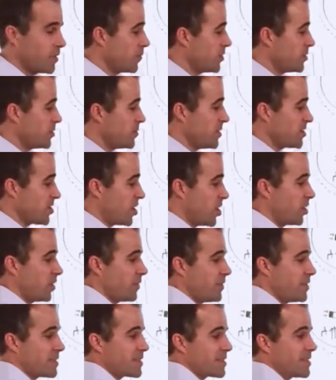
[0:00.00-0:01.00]
which means all
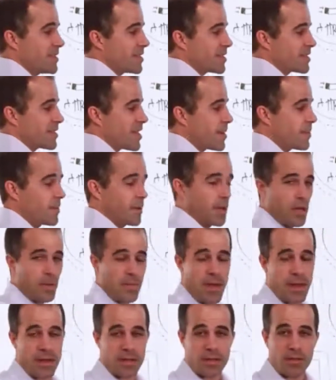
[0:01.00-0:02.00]
of these things happen
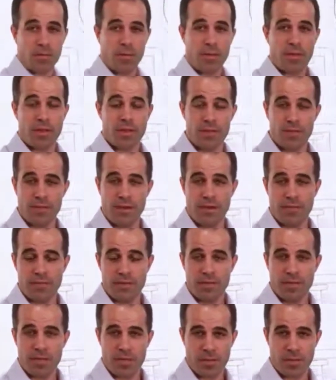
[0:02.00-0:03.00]
automatically without you having
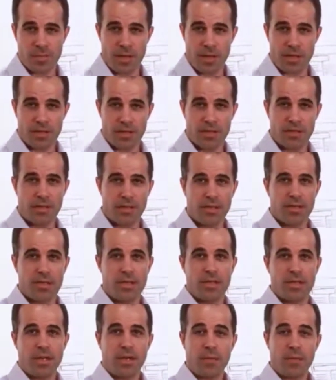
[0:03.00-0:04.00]
to think about it.
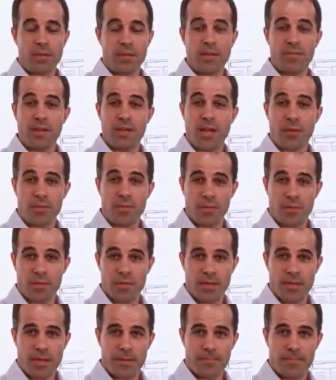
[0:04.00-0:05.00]
And we'd love to help you
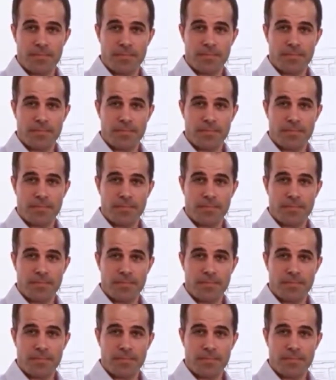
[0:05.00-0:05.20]
with that.